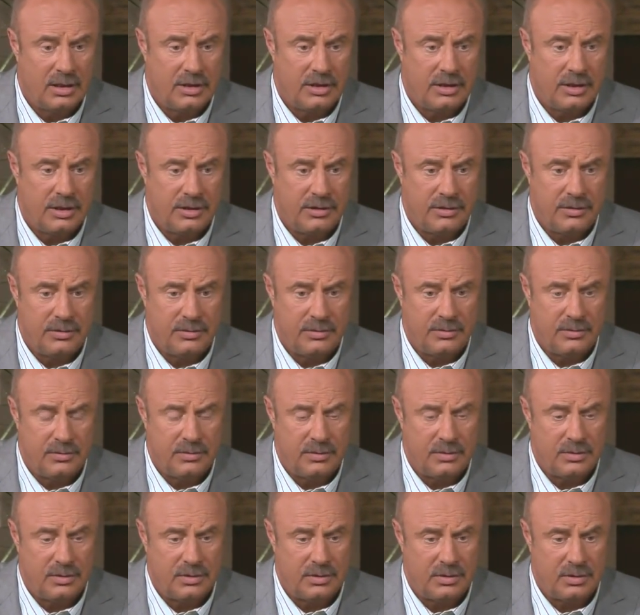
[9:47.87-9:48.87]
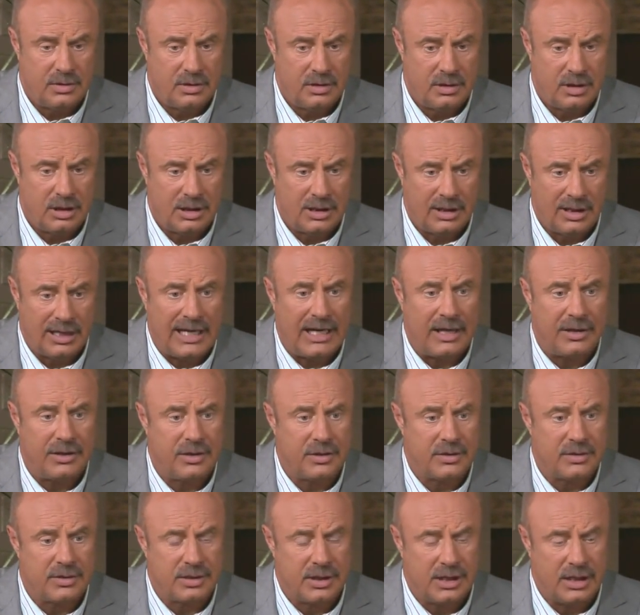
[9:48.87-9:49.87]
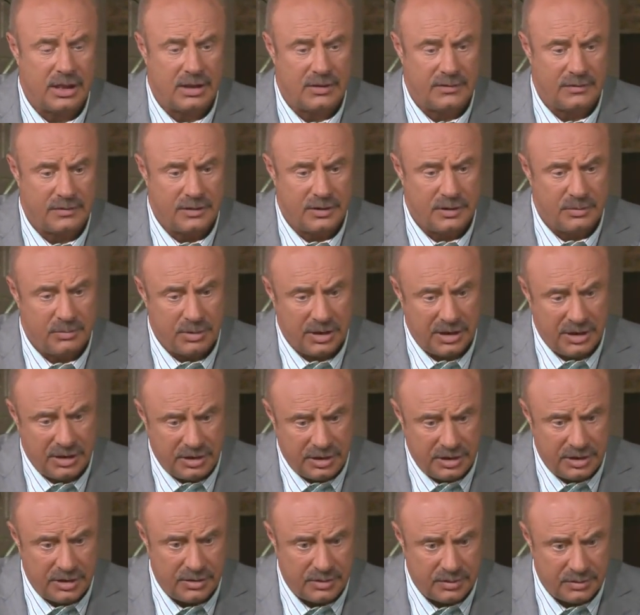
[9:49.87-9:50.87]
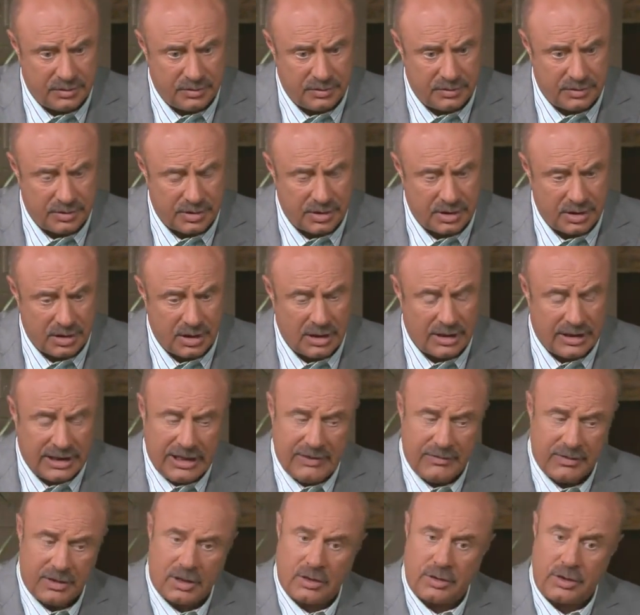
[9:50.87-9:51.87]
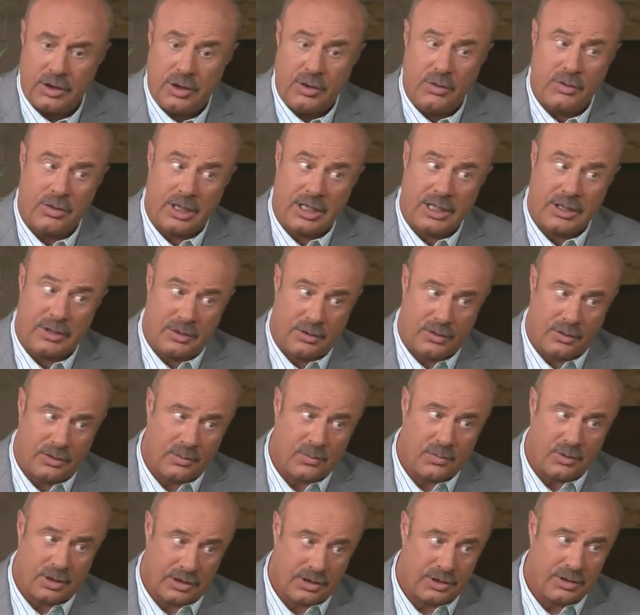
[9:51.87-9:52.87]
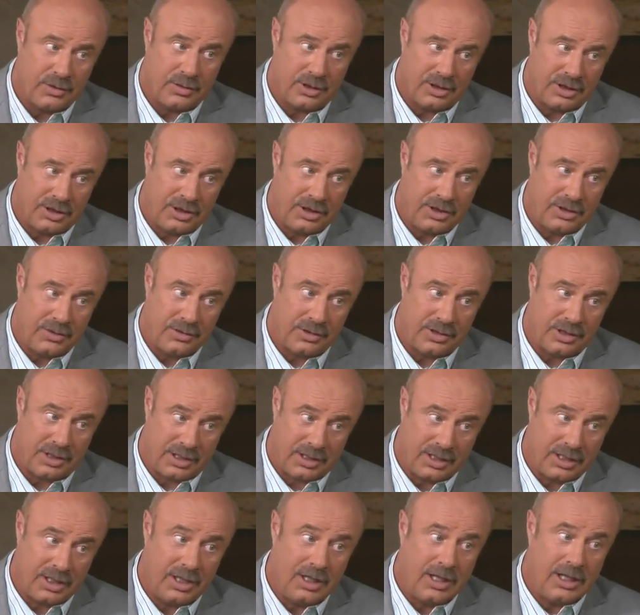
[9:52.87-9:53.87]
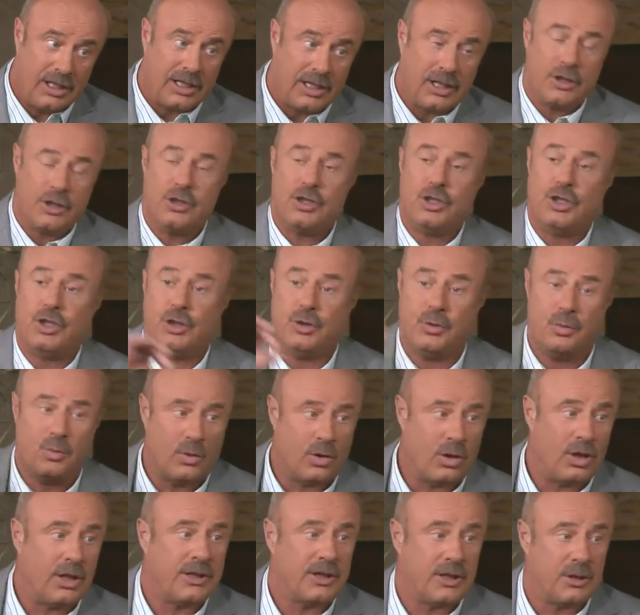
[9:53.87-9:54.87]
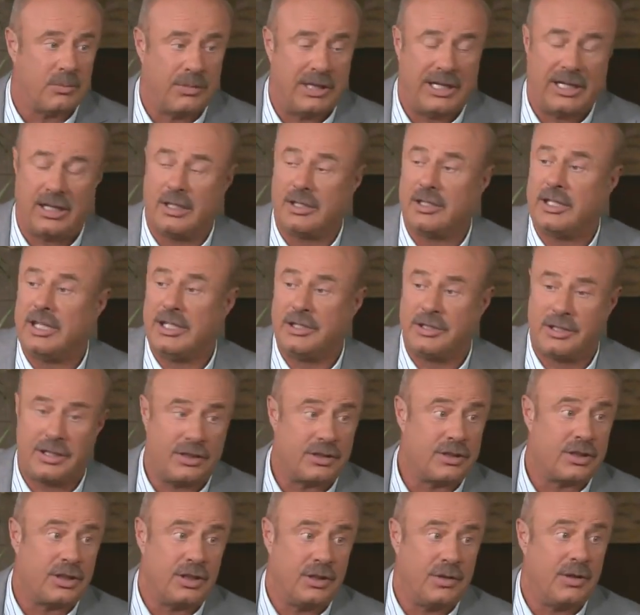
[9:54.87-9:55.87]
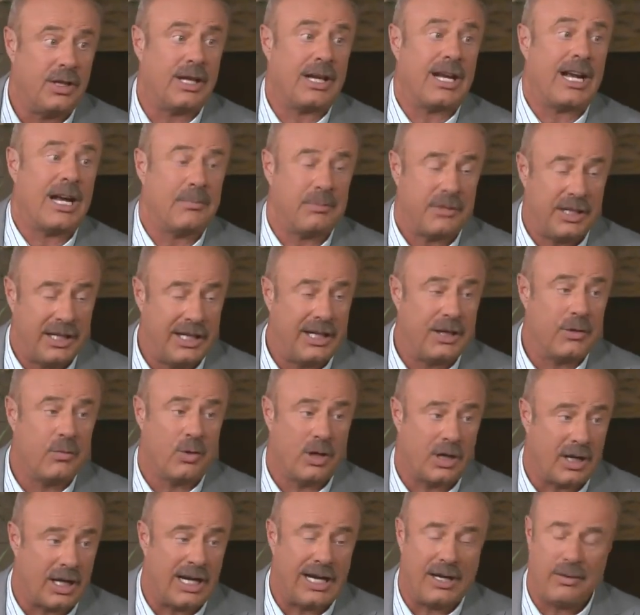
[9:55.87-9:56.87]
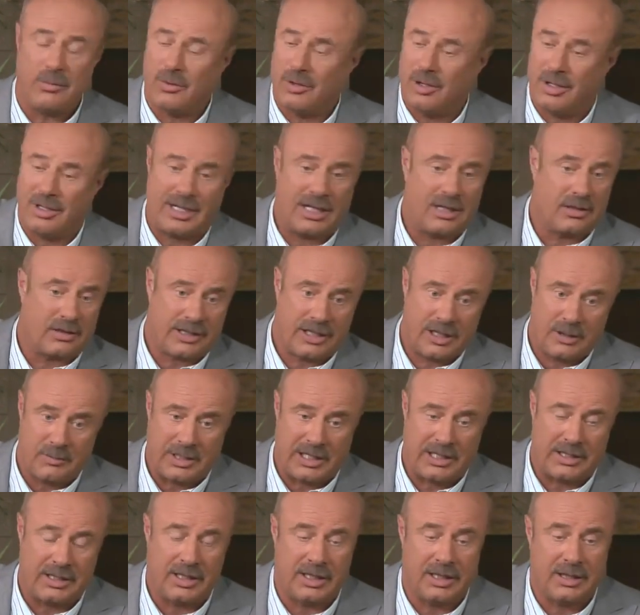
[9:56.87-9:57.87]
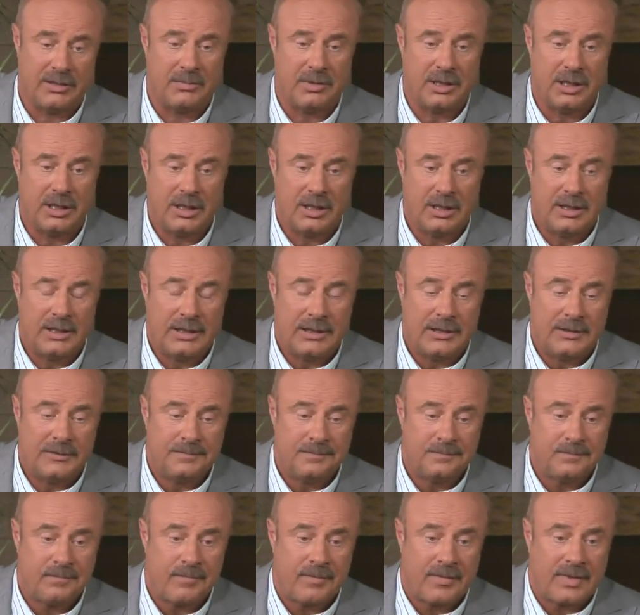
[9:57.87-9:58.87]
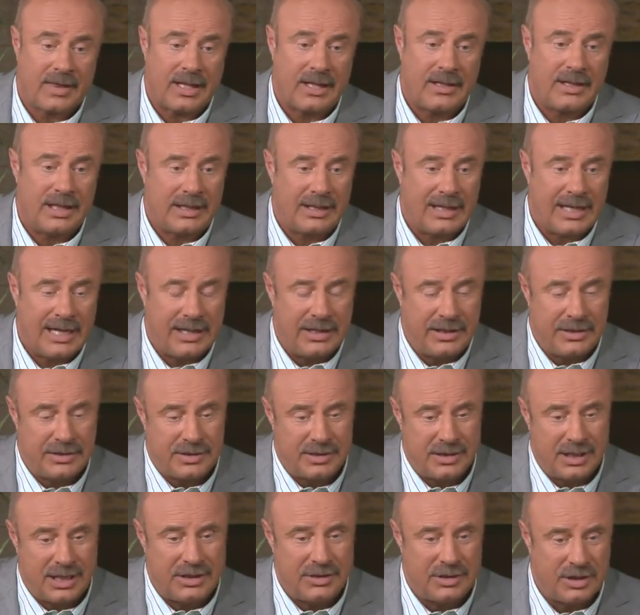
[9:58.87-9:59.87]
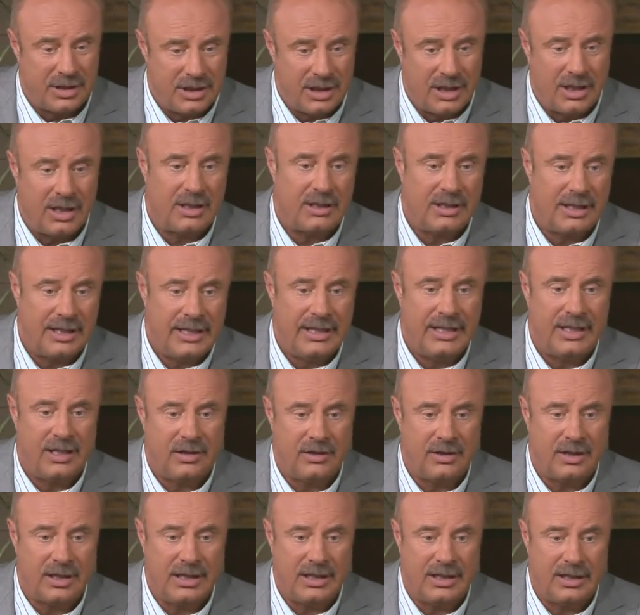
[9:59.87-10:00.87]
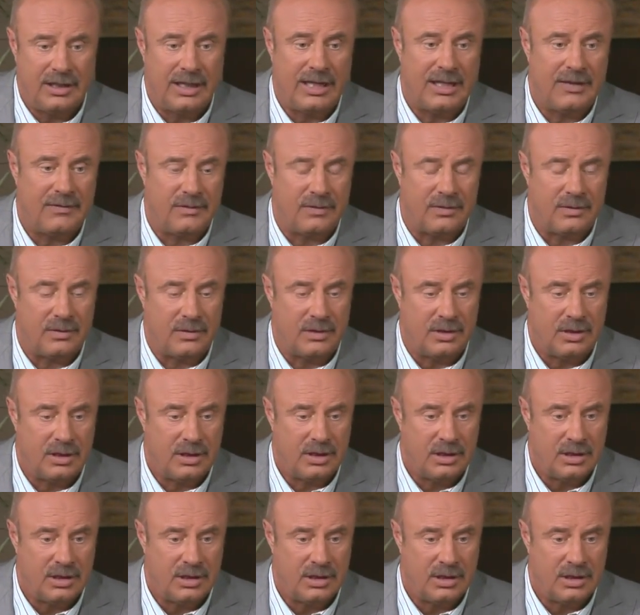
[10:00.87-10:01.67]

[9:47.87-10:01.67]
to allow yourself to be used, even though you think you're the one doing the using, because you want the male attention, so you think, I'm getting what I want, I don't care about them. that is such an unhealthy level